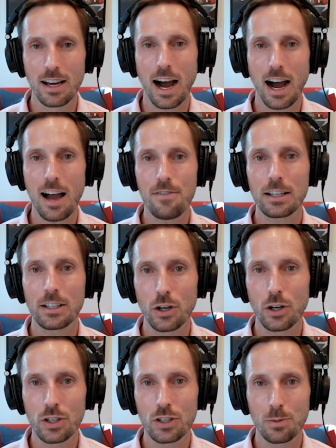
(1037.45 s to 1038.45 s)
I've had
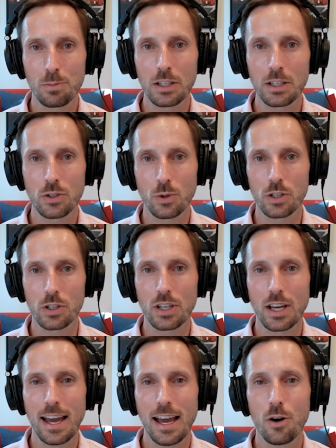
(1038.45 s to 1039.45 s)
coaches and mentors
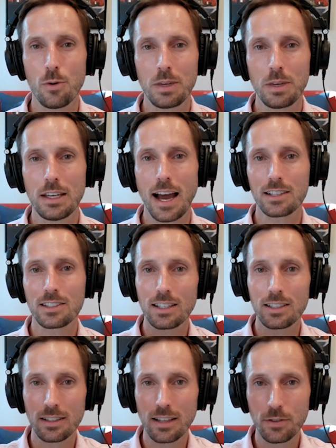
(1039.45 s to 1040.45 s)
help me
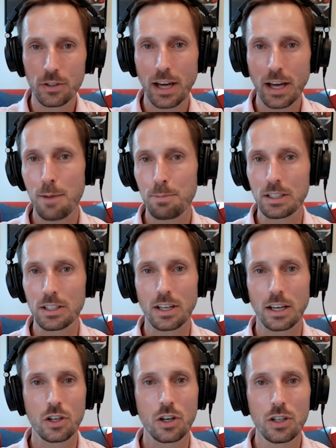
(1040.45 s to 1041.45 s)
access levels of happiness
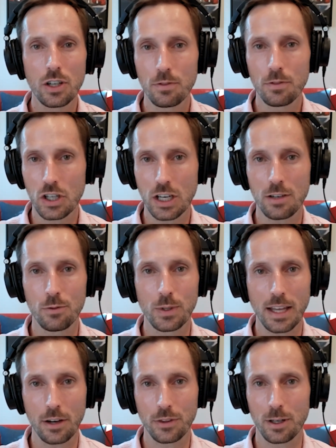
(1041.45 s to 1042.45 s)
I couldn't have achieved
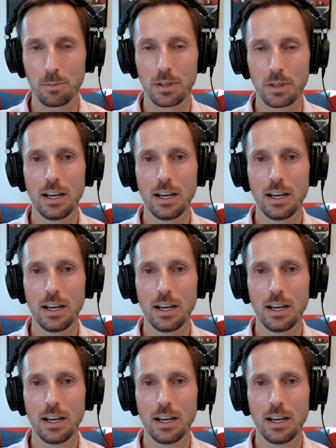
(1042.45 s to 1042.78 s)
without them.